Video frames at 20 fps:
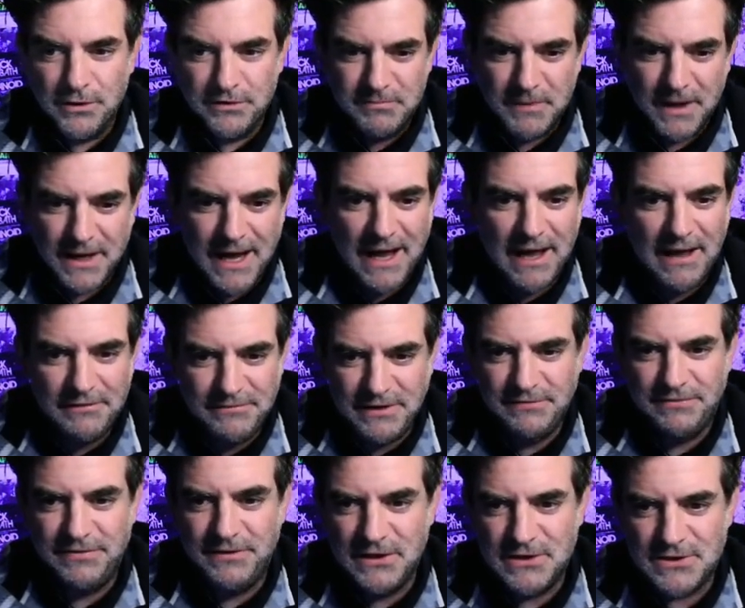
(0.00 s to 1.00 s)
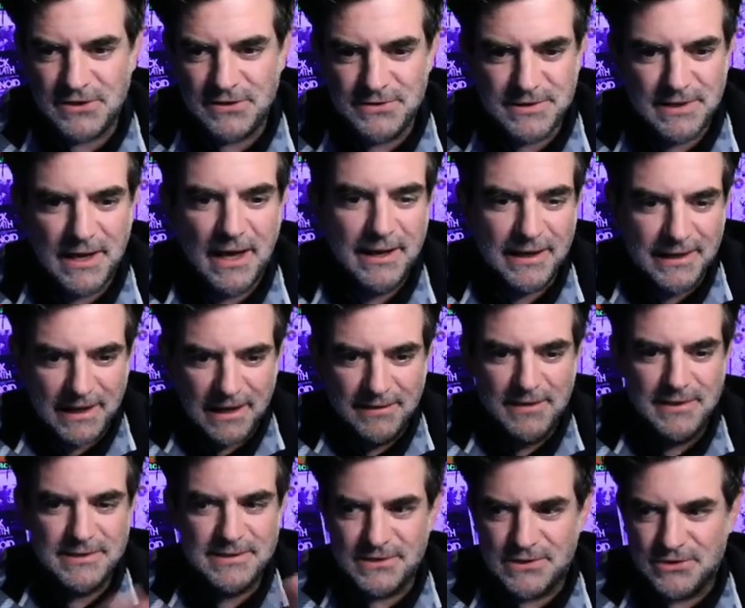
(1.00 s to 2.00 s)
my heavy features. And again,
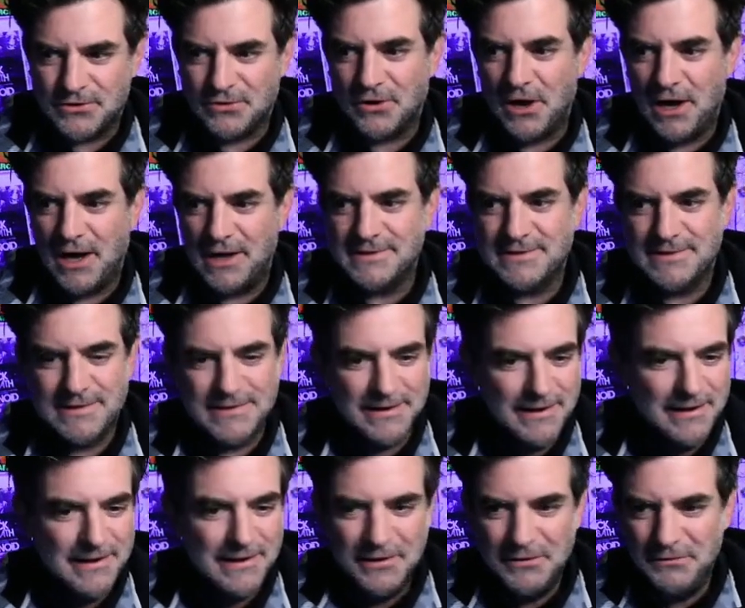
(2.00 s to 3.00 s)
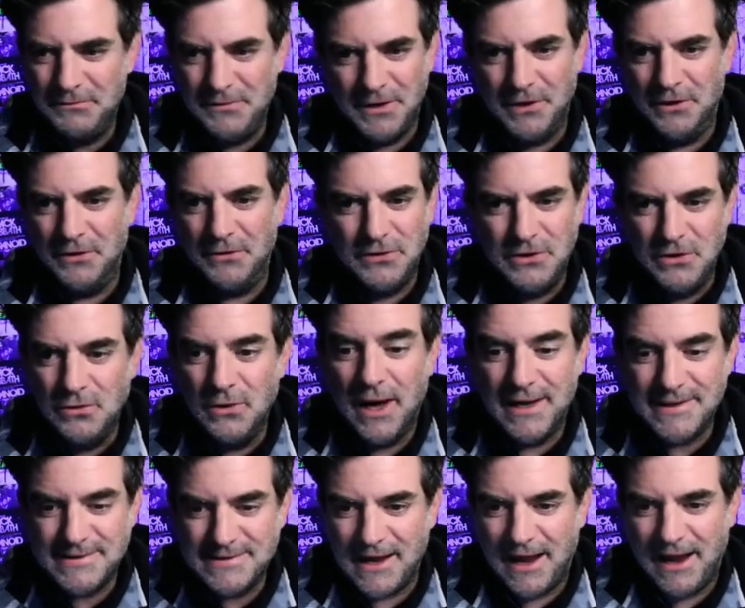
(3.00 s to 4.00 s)
this is cross,
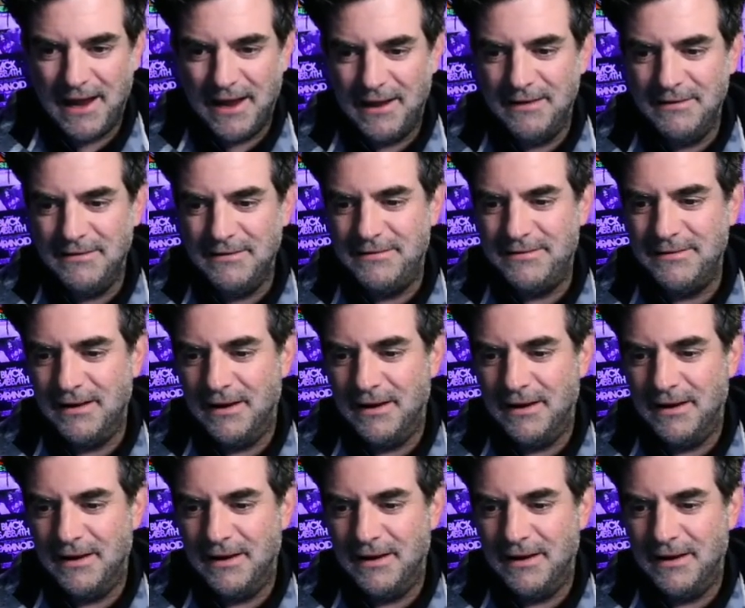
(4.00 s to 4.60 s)
US and